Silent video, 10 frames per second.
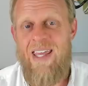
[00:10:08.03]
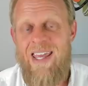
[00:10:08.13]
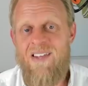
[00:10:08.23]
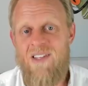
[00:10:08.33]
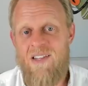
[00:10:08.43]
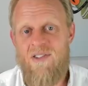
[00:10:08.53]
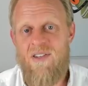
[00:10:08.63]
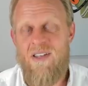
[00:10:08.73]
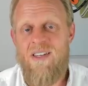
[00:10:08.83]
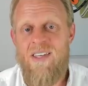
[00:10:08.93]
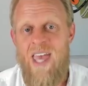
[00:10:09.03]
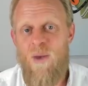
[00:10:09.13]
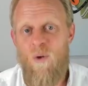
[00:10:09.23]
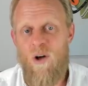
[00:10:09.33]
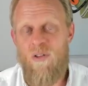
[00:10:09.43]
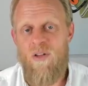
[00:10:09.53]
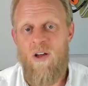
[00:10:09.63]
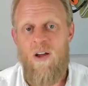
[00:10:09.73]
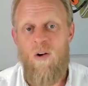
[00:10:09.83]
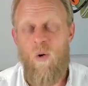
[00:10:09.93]
exist, Kenworth,
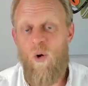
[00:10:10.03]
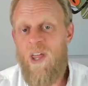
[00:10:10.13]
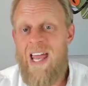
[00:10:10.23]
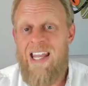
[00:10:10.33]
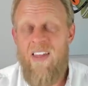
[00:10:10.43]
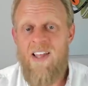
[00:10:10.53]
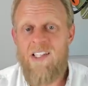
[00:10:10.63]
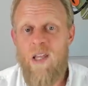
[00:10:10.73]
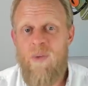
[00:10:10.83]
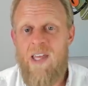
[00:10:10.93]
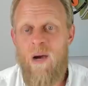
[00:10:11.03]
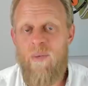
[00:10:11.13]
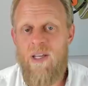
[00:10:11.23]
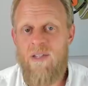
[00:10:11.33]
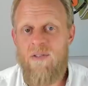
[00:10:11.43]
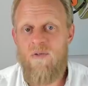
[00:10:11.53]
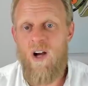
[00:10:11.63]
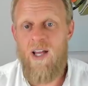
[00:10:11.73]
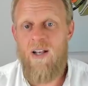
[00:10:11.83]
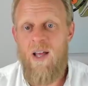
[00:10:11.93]
or any of these other big companies,
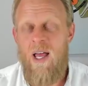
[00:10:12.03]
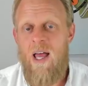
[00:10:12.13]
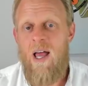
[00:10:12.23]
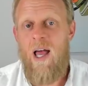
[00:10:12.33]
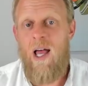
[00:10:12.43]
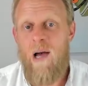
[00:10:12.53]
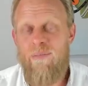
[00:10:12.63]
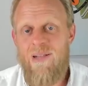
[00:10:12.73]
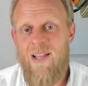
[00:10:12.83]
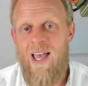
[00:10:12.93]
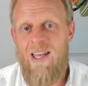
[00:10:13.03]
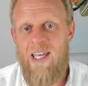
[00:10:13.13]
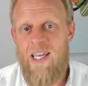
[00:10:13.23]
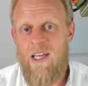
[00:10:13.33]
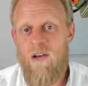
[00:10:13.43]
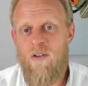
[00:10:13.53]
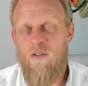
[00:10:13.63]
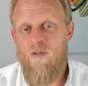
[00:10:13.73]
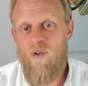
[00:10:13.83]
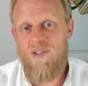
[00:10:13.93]
right, are planning
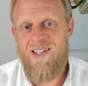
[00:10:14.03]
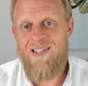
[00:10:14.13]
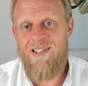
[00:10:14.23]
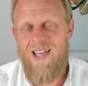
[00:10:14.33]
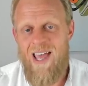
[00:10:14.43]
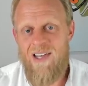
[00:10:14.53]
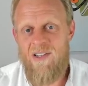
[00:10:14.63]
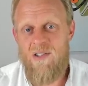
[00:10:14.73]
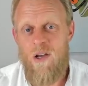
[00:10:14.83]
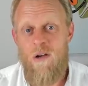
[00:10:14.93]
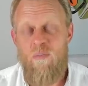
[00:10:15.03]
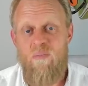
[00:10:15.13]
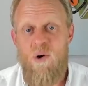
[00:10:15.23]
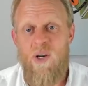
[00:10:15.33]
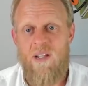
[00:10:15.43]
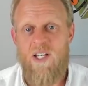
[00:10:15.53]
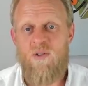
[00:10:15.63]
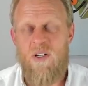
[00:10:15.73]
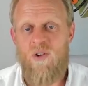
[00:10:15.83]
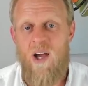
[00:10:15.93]
for success building
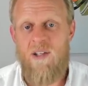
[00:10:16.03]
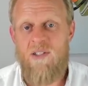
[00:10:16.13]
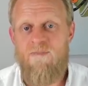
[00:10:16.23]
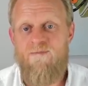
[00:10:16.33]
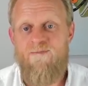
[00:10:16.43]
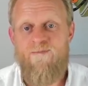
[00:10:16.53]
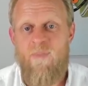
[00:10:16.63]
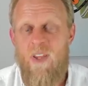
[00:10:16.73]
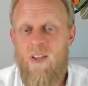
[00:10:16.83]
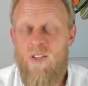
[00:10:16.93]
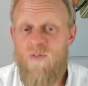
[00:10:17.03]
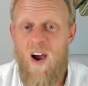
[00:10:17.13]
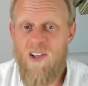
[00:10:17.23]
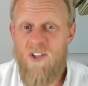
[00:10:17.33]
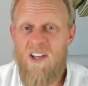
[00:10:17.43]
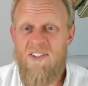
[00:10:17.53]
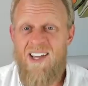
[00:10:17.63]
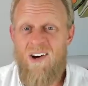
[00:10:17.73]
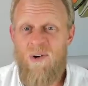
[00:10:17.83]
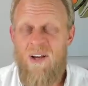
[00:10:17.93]
electric trucks. As far as I can
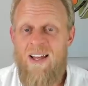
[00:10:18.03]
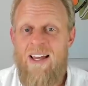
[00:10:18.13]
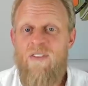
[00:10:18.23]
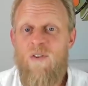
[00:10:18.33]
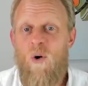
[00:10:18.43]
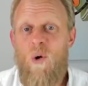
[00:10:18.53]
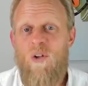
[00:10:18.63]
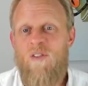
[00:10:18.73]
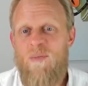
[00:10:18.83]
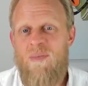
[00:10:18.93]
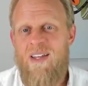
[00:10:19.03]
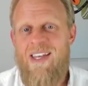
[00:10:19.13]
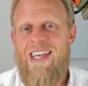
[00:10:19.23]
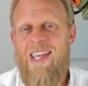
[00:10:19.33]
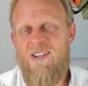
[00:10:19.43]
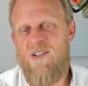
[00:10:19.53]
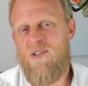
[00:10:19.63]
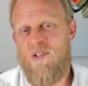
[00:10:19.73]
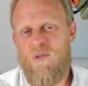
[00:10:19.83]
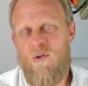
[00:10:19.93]
tell, for all of them, it's
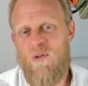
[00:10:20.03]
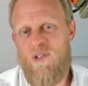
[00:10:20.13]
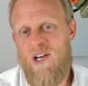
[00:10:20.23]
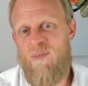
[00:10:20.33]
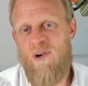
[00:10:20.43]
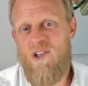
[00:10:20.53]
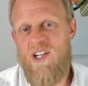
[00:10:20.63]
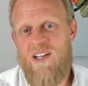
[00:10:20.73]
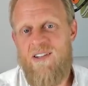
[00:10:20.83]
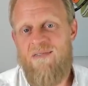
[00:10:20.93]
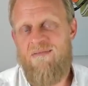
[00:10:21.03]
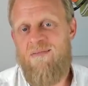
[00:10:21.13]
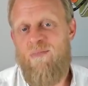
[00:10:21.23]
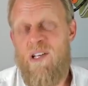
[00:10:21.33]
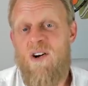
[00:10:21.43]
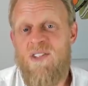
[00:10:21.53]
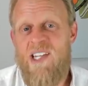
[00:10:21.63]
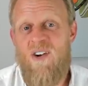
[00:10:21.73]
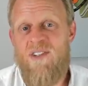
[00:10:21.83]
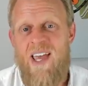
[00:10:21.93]
just a small side project. Because they're
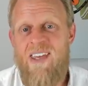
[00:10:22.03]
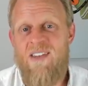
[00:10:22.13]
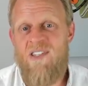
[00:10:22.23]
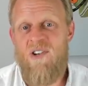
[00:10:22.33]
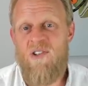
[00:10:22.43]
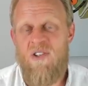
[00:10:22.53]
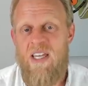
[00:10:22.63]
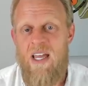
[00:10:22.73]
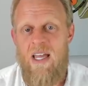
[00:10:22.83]
not taking it seriously,